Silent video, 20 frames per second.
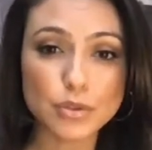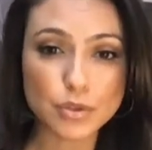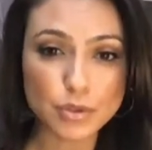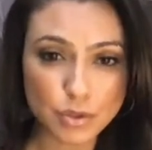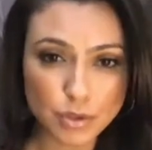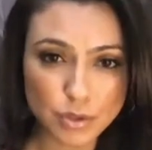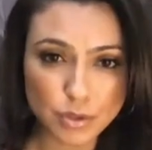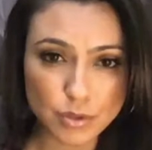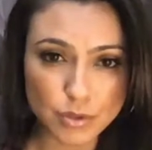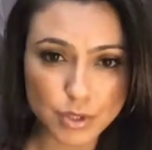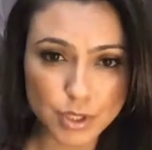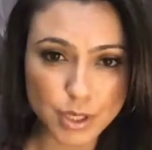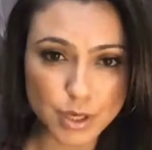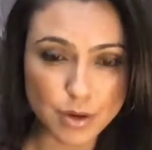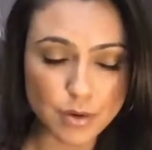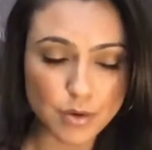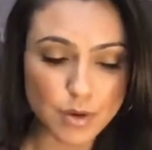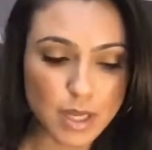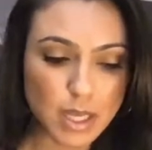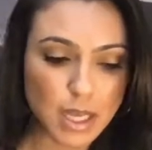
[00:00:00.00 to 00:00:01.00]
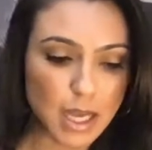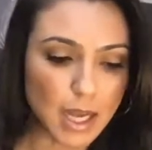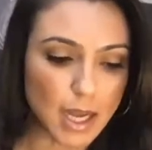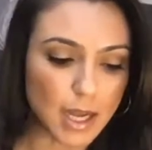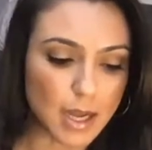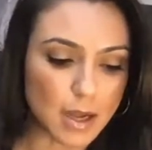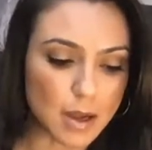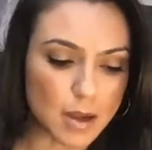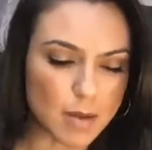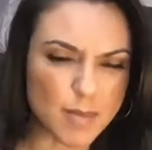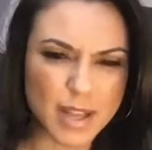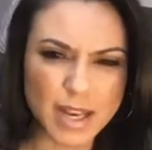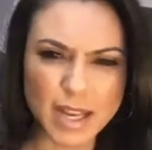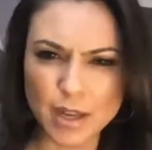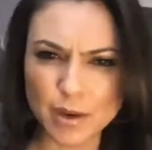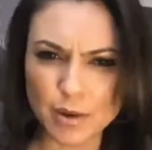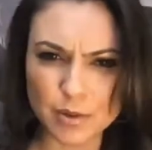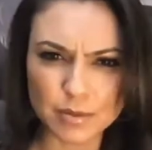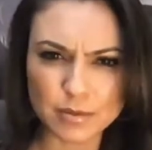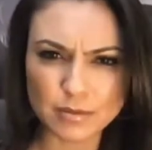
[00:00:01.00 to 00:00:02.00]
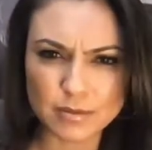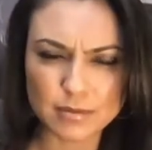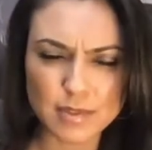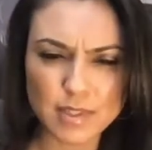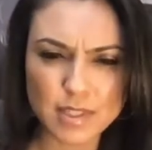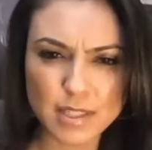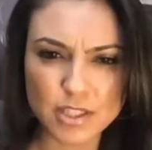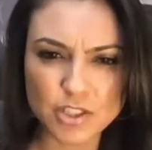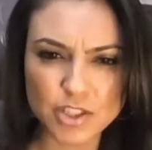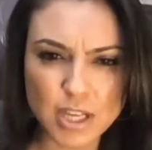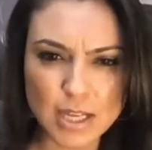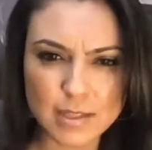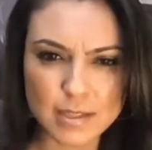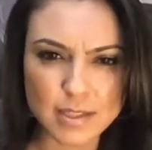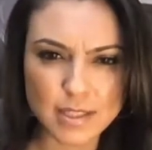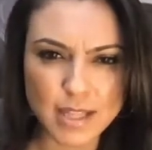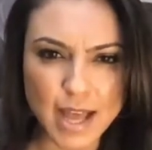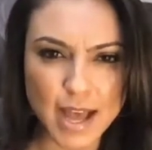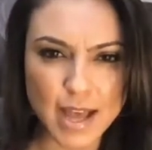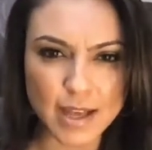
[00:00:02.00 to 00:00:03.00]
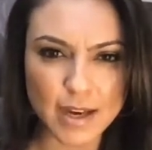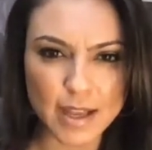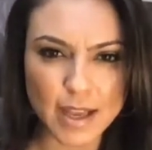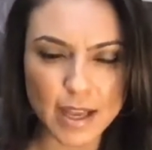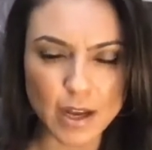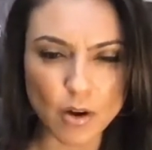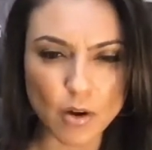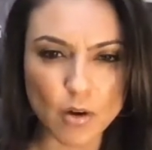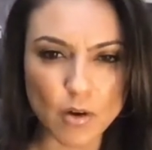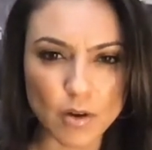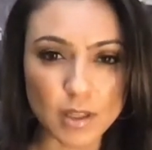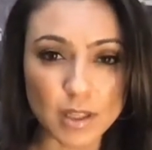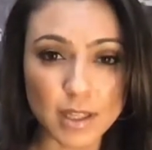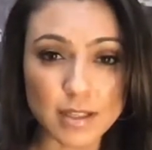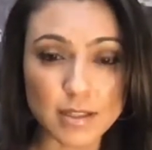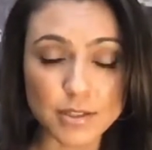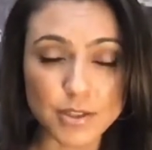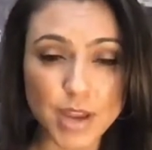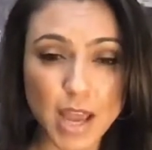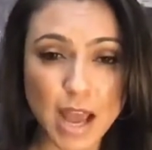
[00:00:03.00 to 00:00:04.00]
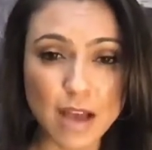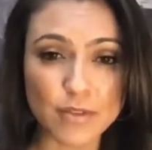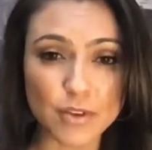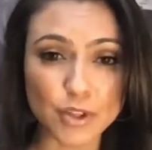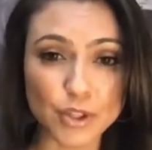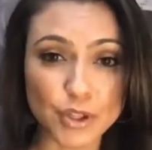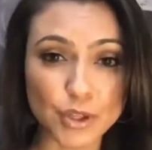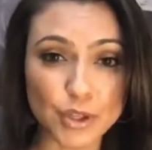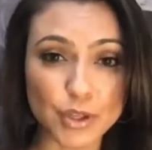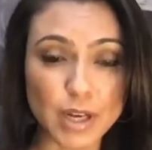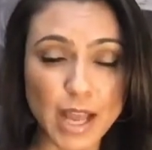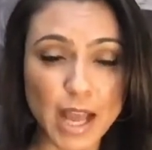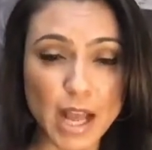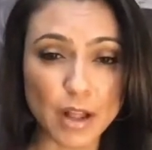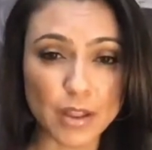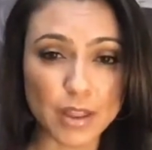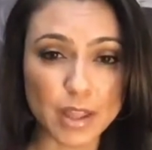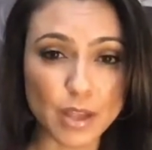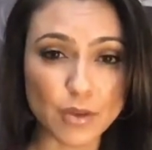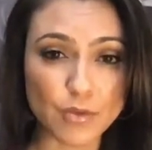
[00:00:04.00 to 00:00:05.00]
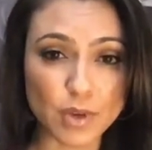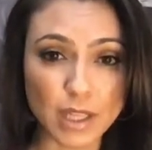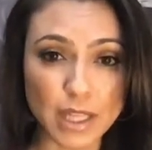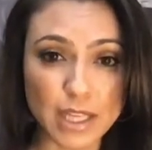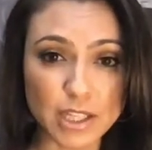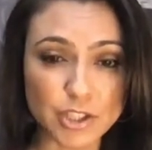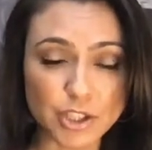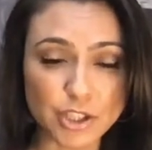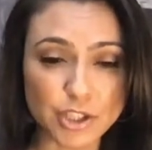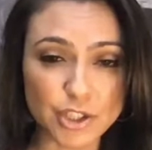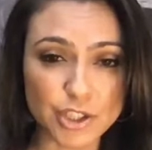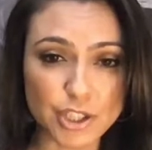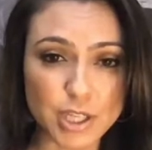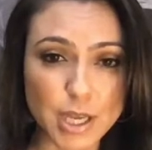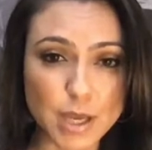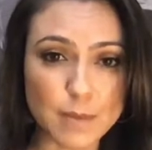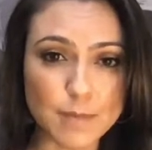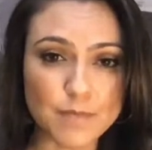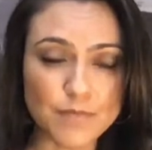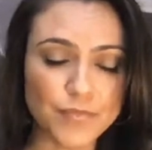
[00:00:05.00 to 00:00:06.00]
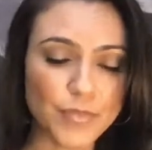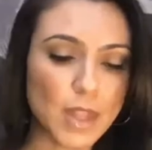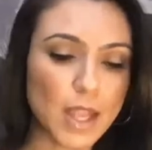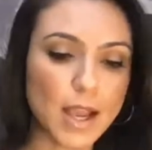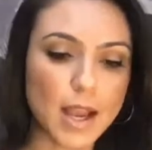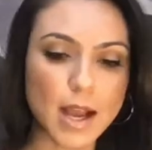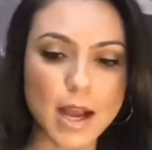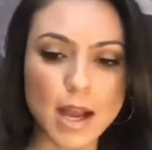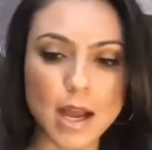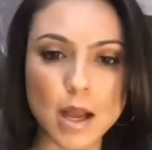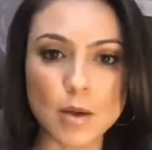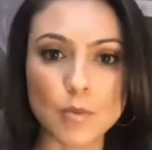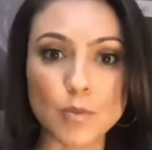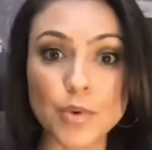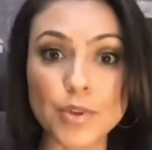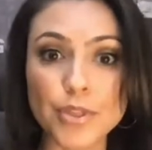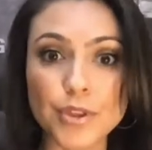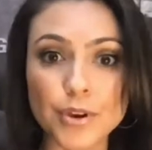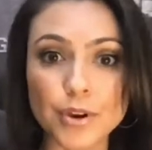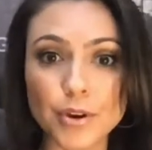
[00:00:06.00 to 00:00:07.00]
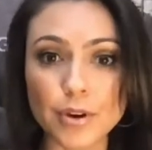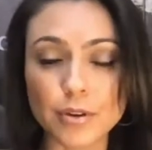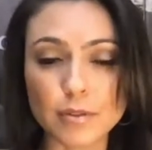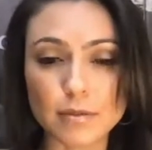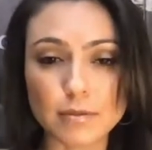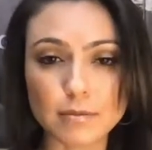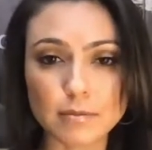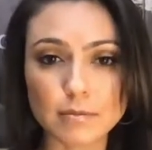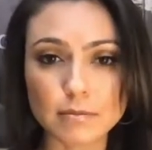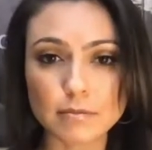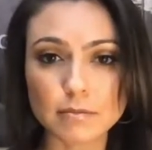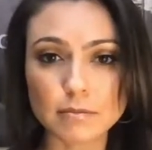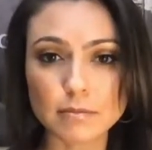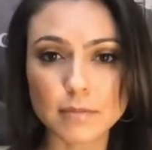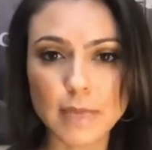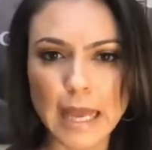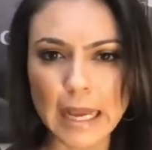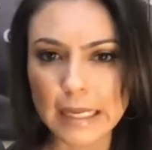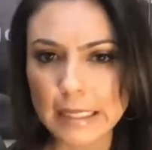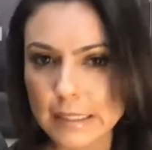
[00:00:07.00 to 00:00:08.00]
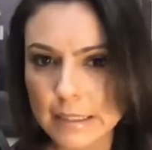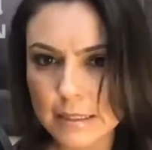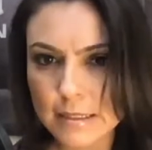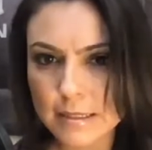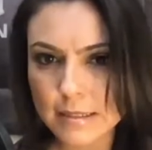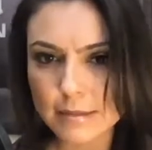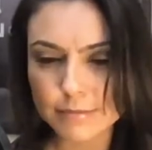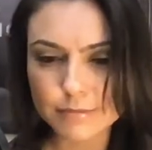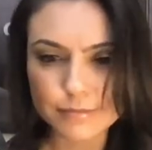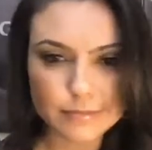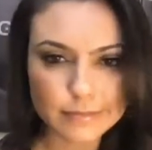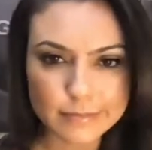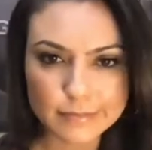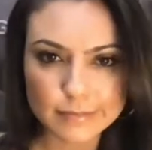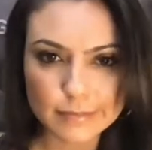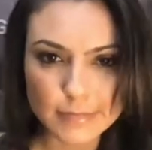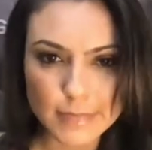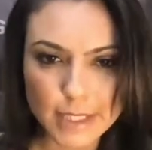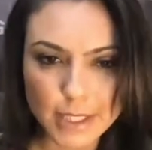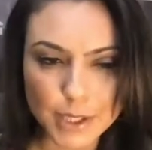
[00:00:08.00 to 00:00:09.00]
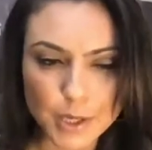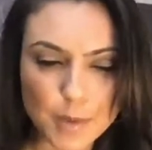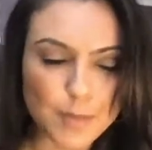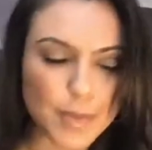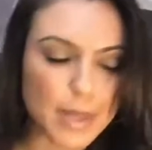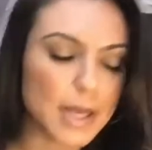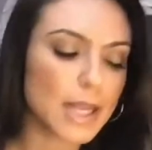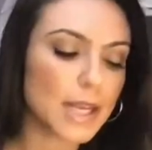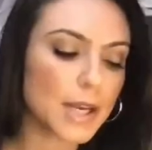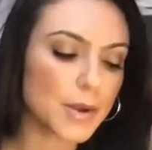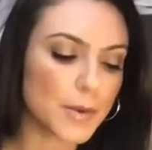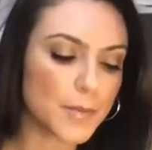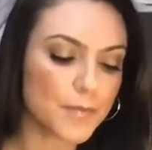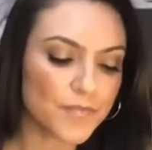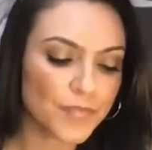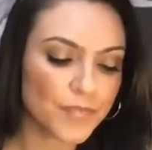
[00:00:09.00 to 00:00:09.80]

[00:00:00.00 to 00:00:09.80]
to do. And I don't suggest that at all unless you have a good, healthy relationship with your ex. I don't know, but anyway.